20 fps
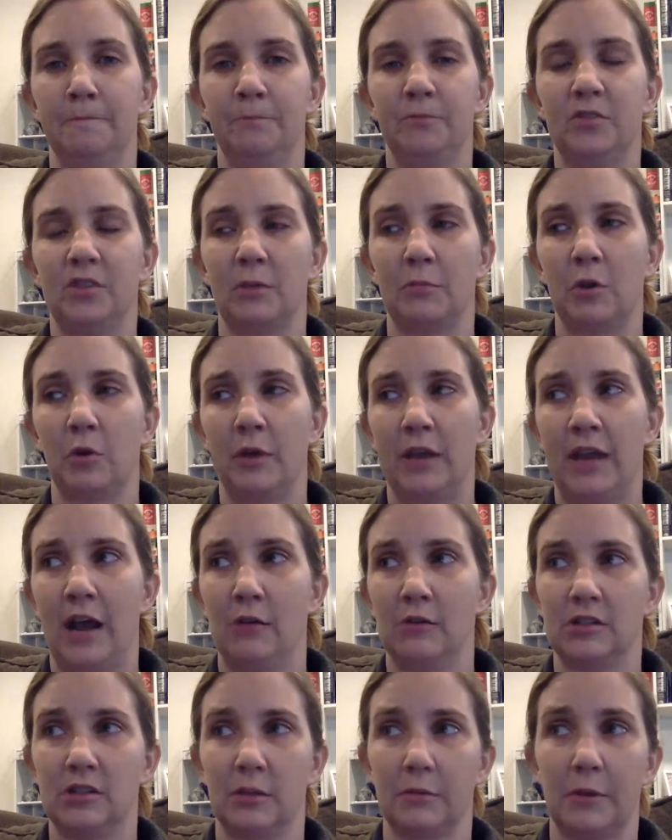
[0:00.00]
some going
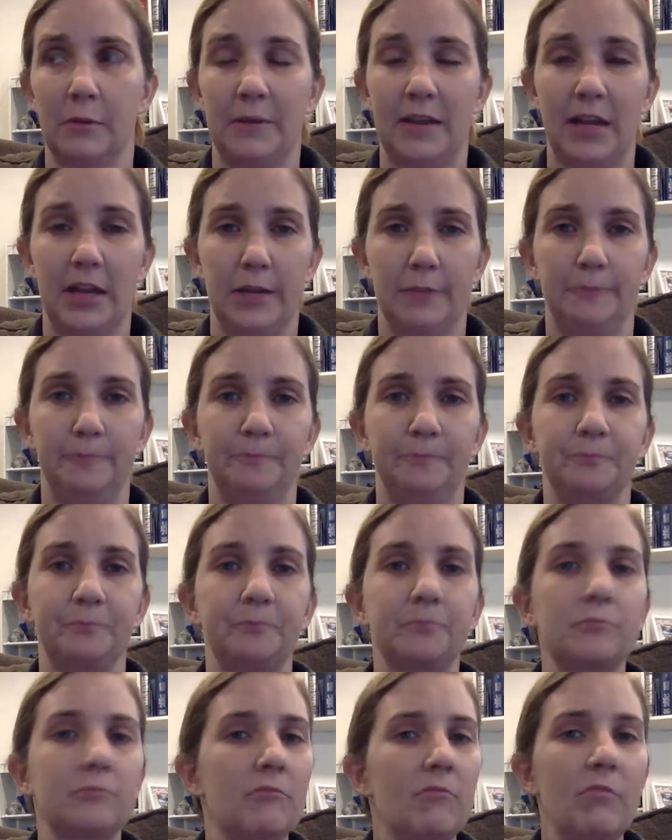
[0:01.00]
out, some coming in,
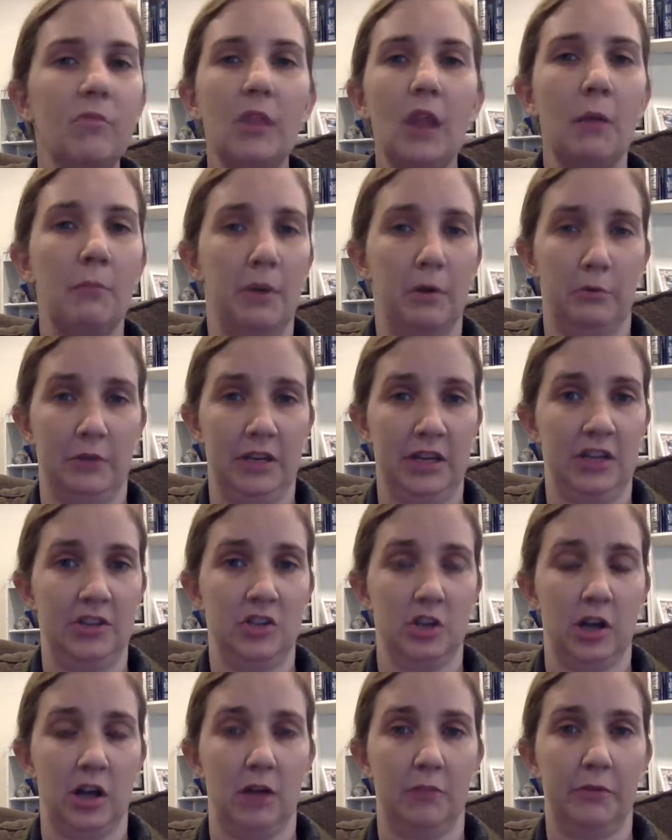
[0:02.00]
but we need
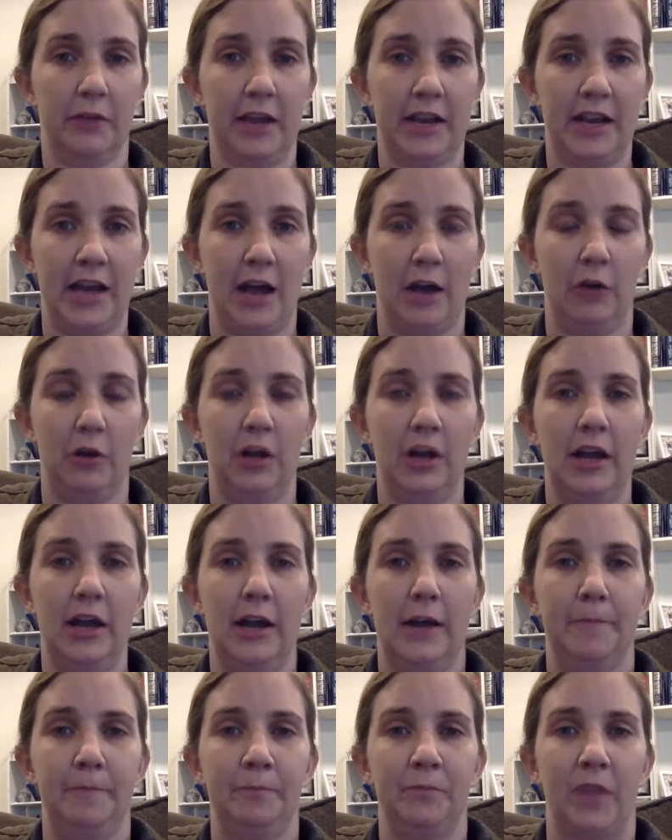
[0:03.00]
your help right now.
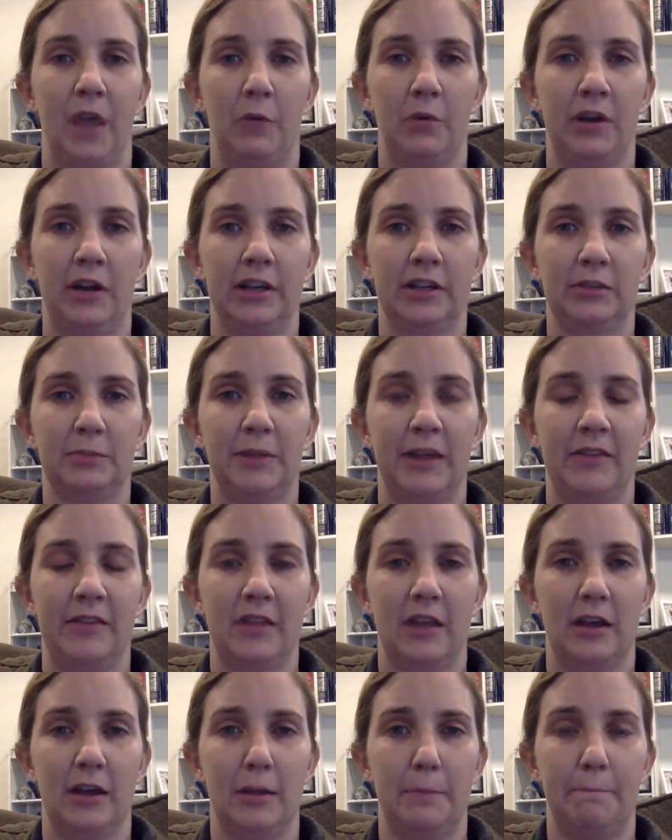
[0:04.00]
I want to explain
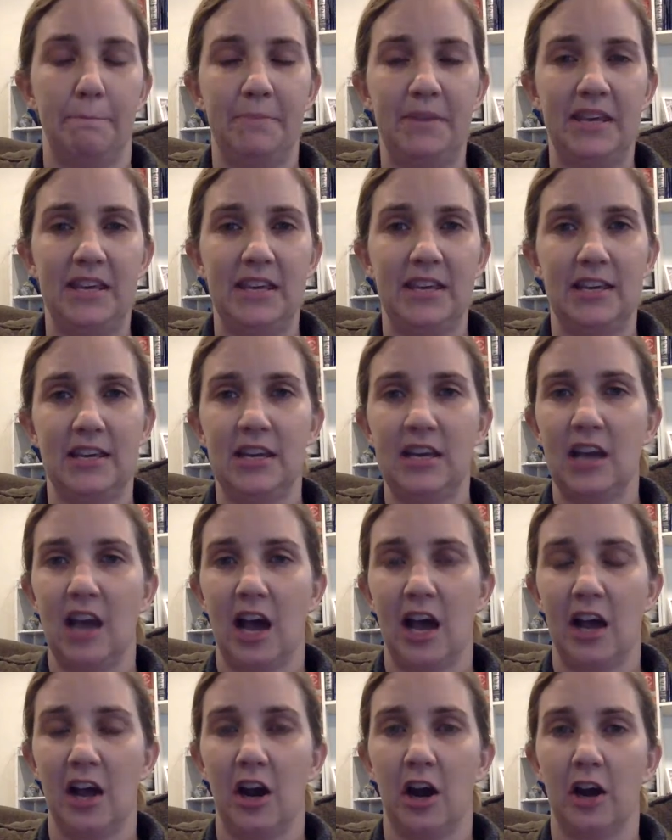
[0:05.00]
the
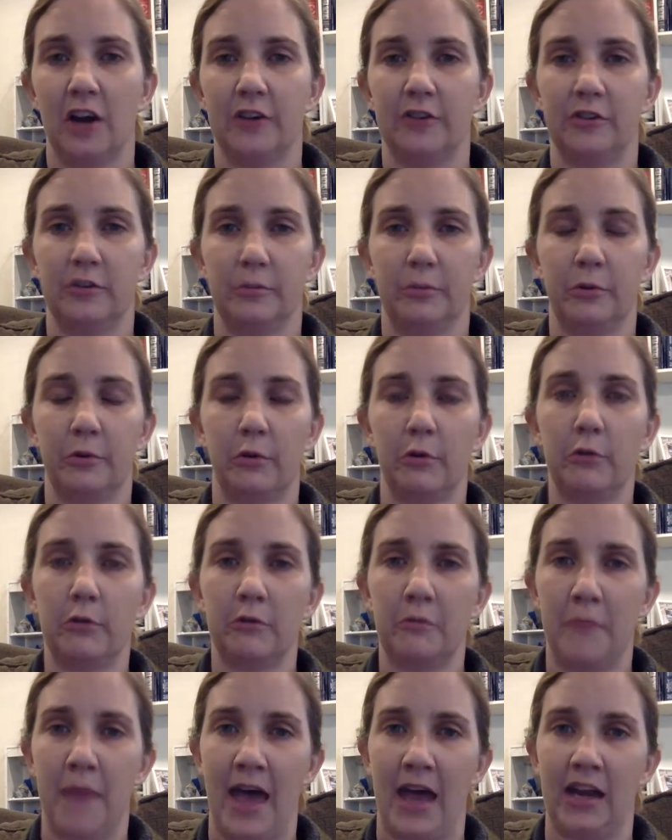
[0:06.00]
PEIR, the
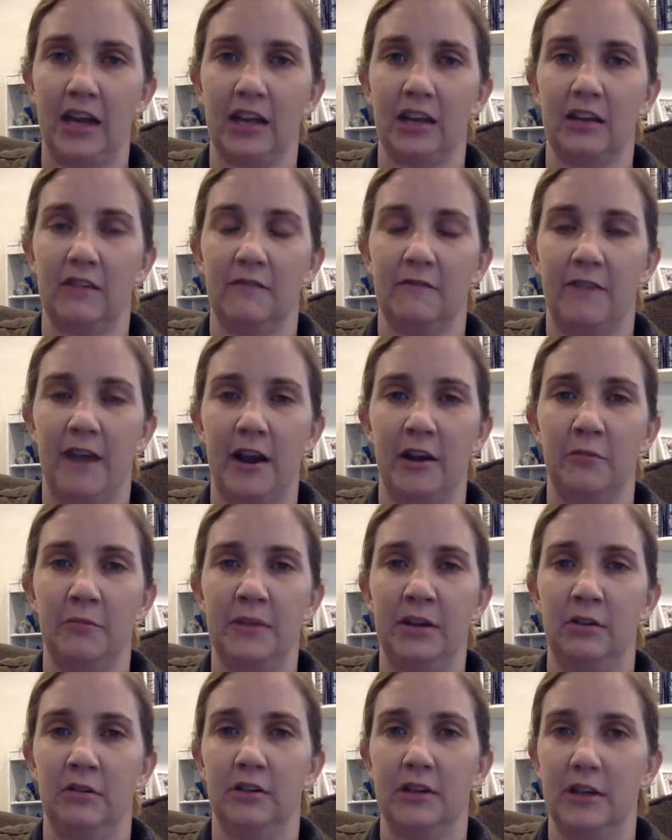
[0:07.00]
Programmatic
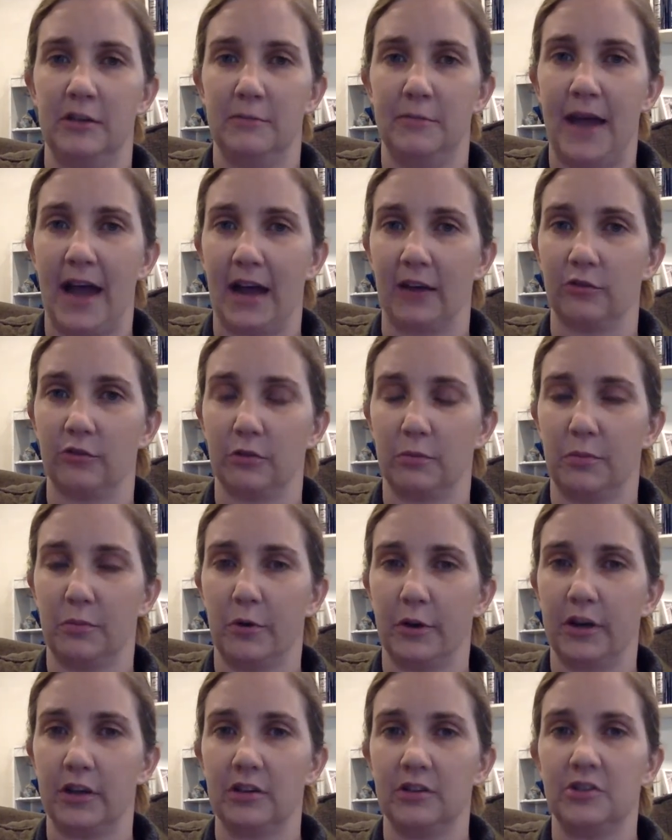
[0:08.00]
Environmental Impact
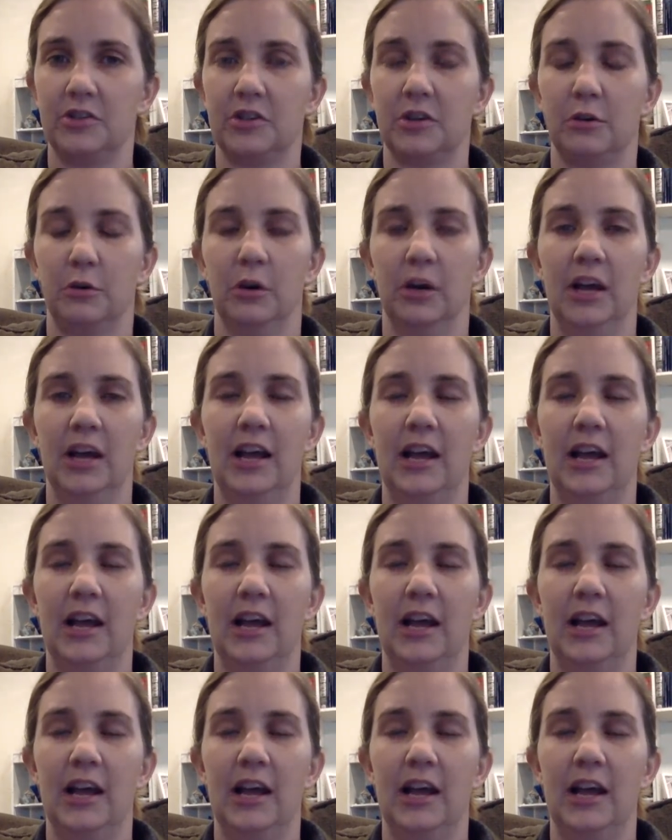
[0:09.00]
Report. So